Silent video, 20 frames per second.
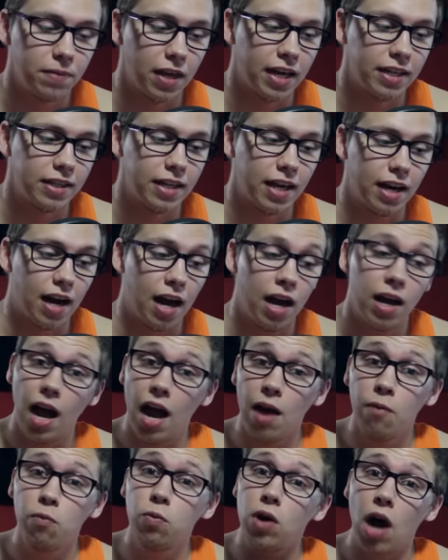and that
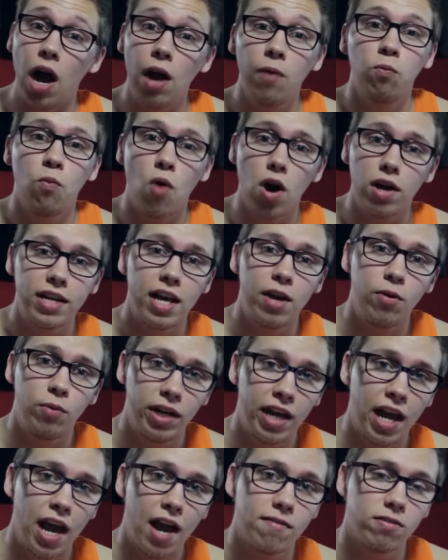I want Henry
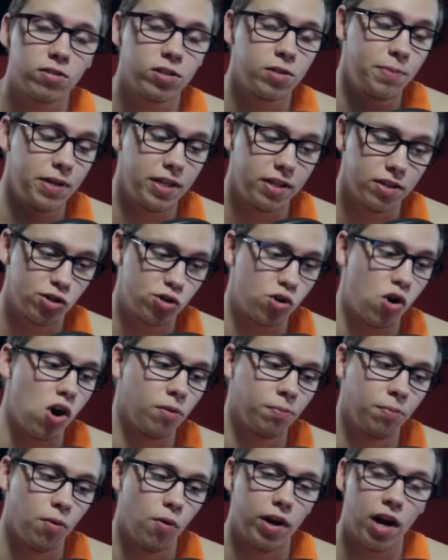Cavill to be the
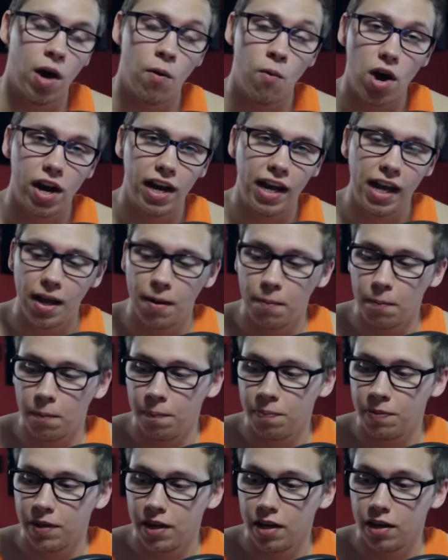strong point. I want
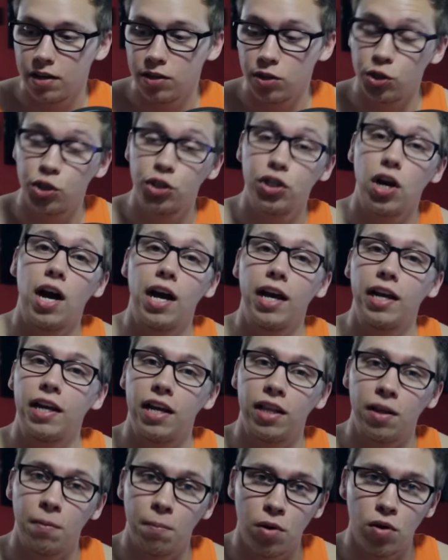him to shine
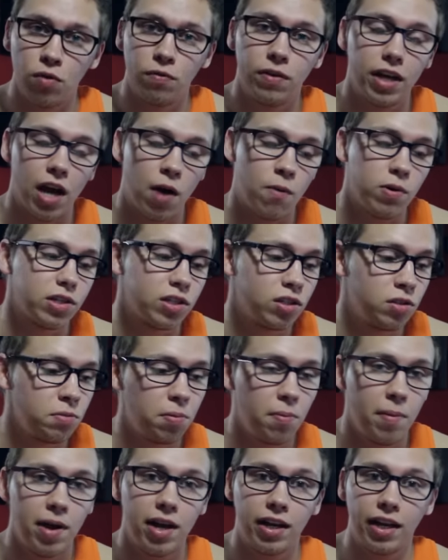in the movie. I want
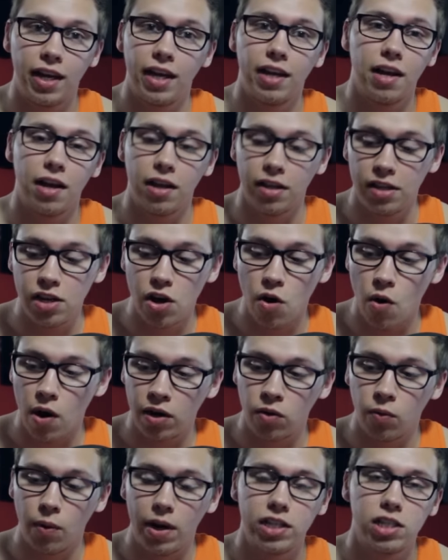Superman to get, you know, a
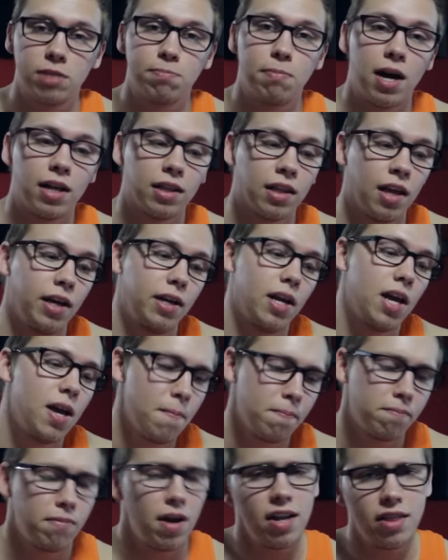great spotlight.
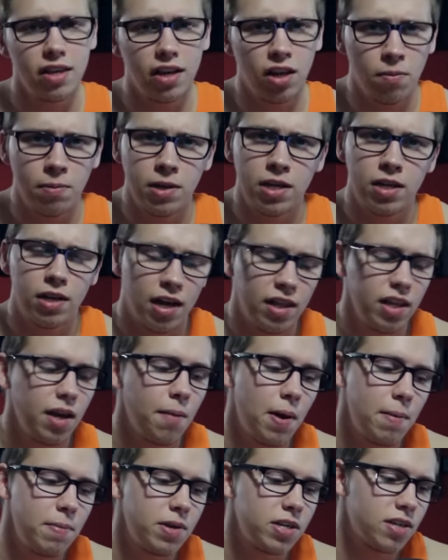But I think it
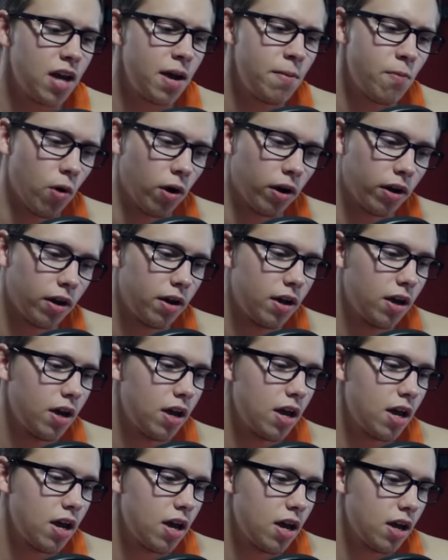might be Cyborg.
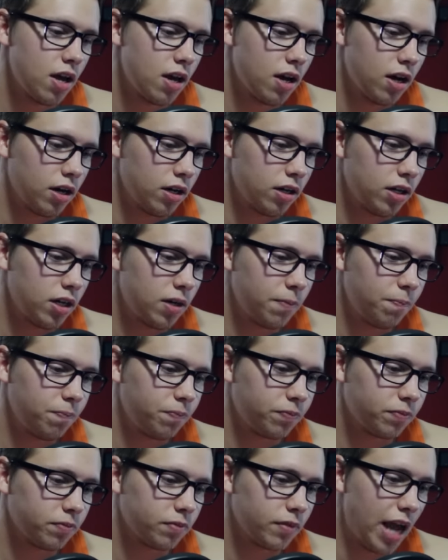
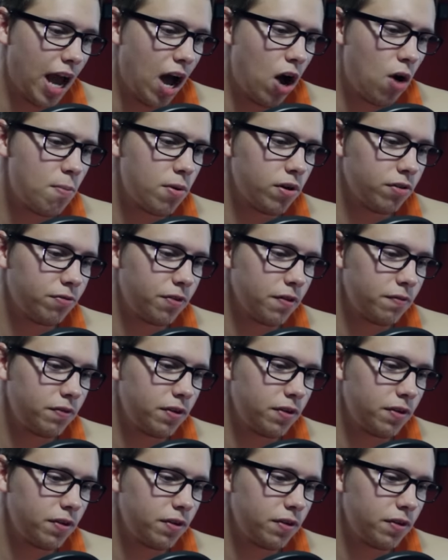Ablert